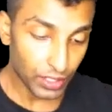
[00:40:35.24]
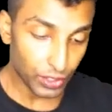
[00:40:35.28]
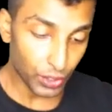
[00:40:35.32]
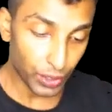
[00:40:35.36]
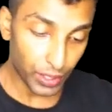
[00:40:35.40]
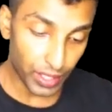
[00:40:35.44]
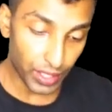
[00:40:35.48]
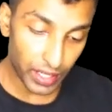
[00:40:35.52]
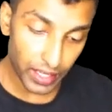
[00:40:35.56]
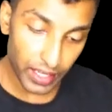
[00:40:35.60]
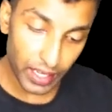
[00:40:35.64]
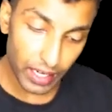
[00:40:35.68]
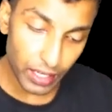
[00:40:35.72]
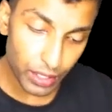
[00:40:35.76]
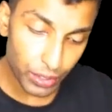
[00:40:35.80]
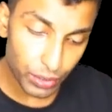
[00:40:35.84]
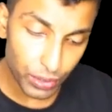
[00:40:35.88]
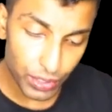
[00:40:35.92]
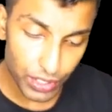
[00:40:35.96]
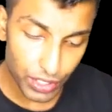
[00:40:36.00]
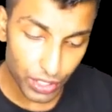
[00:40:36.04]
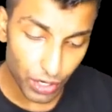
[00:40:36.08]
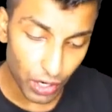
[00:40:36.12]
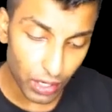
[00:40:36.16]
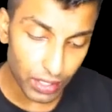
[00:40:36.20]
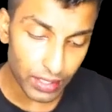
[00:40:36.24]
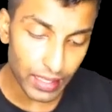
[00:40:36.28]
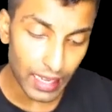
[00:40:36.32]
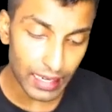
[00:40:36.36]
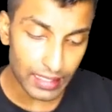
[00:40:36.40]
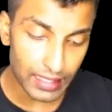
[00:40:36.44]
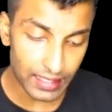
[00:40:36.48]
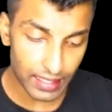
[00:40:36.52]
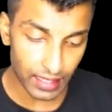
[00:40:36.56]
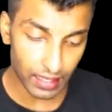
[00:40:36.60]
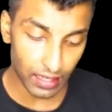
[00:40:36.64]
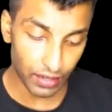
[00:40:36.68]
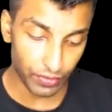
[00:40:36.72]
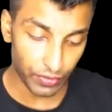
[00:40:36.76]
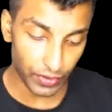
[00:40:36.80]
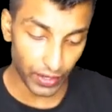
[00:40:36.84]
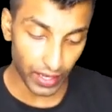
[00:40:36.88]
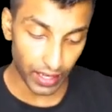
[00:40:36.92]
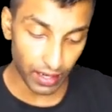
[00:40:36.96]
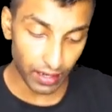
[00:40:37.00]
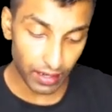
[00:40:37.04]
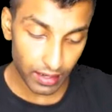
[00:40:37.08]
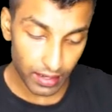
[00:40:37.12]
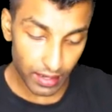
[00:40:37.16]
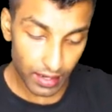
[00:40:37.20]
So tier 2 is not that
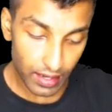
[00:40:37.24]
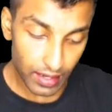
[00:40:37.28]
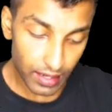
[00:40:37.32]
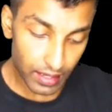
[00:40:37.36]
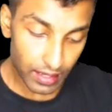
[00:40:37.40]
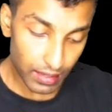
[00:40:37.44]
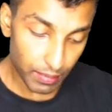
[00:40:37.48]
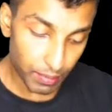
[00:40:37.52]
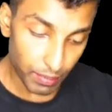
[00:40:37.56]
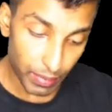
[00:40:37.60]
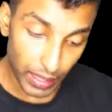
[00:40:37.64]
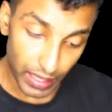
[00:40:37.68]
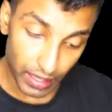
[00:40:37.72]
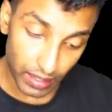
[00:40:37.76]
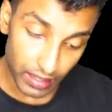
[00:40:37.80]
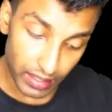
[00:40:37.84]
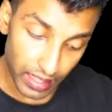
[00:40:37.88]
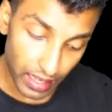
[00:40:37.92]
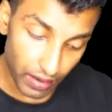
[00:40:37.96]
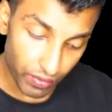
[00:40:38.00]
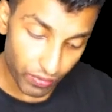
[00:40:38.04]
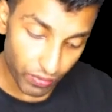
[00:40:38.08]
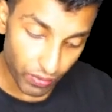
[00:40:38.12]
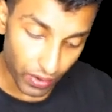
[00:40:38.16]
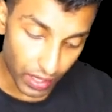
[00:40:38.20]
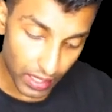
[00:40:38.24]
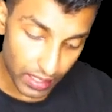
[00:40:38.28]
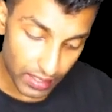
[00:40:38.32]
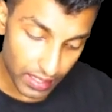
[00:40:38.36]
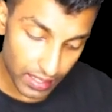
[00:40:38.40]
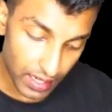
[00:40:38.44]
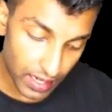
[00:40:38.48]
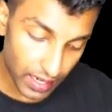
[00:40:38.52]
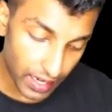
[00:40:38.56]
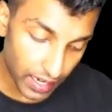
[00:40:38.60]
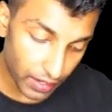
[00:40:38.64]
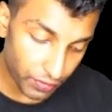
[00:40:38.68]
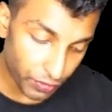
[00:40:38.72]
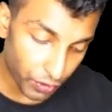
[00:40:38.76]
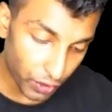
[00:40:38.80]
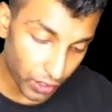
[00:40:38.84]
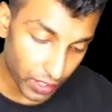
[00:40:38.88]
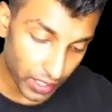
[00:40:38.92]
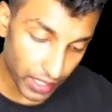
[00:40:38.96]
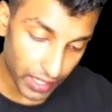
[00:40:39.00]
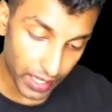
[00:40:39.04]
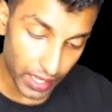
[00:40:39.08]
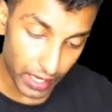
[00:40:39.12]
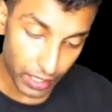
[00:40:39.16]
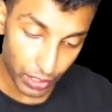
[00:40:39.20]
significant. But then what is the need
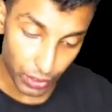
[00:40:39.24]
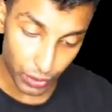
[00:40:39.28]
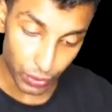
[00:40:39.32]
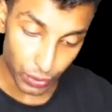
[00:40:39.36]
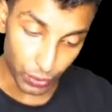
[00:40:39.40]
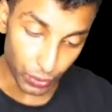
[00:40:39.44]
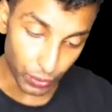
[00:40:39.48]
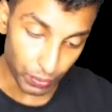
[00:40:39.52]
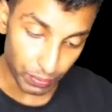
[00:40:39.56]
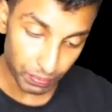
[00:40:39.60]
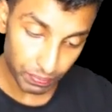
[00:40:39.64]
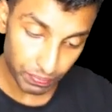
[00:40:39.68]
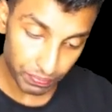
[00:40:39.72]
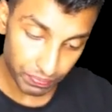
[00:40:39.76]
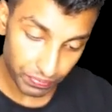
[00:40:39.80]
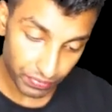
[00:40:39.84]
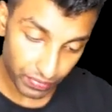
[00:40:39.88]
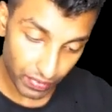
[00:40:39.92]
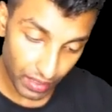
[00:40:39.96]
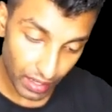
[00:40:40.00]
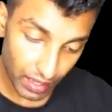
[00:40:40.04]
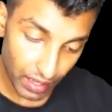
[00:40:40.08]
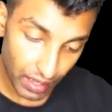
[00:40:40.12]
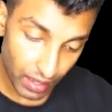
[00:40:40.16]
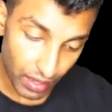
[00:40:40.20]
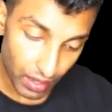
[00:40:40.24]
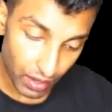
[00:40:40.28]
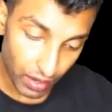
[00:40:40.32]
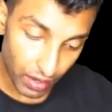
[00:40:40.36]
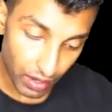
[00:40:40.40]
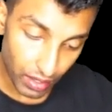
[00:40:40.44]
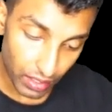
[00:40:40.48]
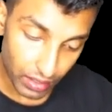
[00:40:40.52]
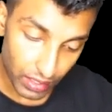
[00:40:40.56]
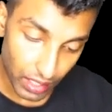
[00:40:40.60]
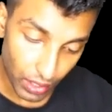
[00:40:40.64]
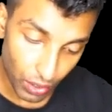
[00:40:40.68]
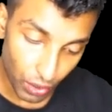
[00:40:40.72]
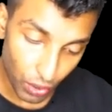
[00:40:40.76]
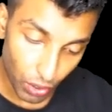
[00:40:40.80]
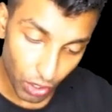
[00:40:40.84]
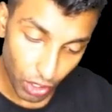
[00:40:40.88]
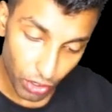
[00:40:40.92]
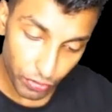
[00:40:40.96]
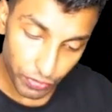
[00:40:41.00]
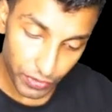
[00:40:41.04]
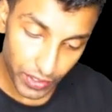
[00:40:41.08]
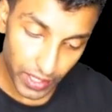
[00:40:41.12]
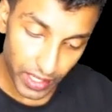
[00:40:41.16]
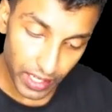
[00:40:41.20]
for tier 2? The
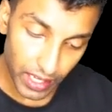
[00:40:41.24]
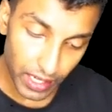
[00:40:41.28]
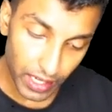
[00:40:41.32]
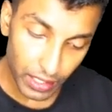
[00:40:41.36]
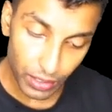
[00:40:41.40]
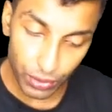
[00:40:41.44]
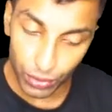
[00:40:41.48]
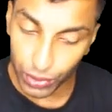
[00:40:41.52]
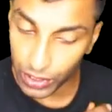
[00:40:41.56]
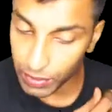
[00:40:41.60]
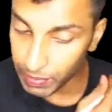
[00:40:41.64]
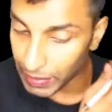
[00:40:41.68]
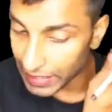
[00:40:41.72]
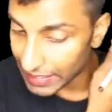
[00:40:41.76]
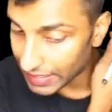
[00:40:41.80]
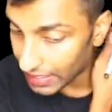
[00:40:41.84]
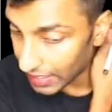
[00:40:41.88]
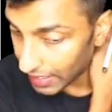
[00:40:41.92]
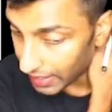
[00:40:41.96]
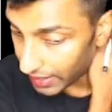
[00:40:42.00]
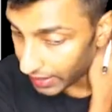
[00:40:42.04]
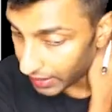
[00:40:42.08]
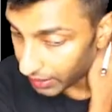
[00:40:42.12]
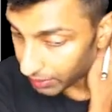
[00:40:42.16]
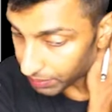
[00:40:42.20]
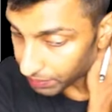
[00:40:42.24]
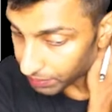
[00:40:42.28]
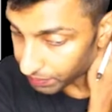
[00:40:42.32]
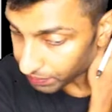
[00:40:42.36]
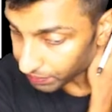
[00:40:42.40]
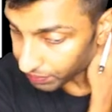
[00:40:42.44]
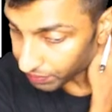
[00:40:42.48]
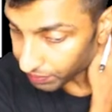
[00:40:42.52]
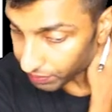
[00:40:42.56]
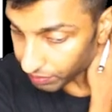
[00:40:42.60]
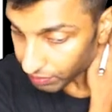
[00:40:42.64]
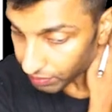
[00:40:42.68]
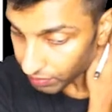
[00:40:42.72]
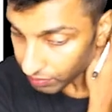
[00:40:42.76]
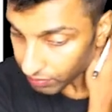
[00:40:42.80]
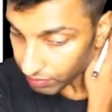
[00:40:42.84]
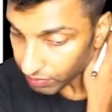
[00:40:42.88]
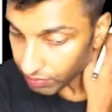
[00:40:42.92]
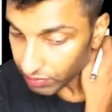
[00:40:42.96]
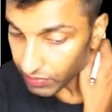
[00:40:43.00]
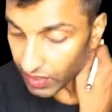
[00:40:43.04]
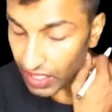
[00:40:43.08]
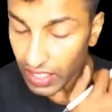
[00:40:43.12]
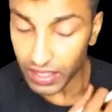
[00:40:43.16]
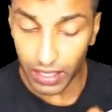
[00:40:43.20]
role of tier 2 is basically
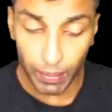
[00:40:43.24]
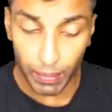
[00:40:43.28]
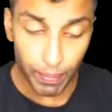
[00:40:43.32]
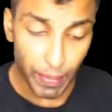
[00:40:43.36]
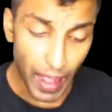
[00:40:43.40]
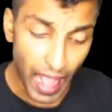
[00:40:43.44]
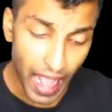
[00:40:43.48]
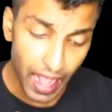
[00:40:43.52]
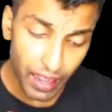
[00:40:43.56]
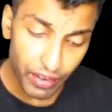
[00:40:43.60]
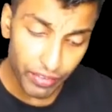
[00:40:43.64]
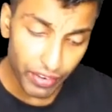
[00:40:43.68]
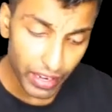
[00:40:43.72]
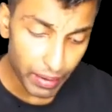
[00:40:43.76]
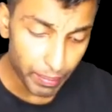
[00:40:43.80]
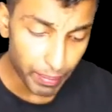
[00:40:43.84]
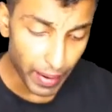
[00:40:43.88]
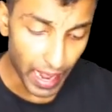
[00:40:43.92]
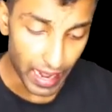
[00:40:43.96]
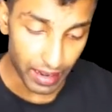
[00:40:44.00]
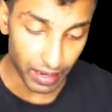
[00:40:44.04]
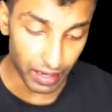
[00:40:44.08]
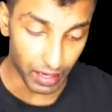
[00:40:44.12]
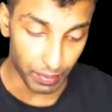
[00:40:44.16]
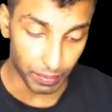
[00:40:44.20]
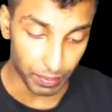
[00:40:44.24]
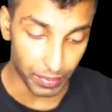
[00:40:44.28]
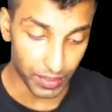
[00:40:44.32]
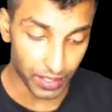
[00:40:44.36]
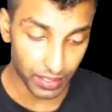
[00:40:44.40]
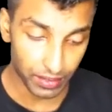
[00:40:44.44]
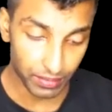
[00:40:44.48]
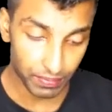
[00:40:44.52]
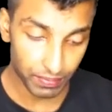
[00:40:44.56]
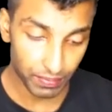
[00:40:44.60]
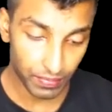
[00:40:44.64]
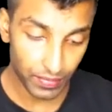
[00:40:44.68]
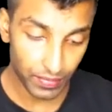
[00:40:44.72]
the bank went bankrupt.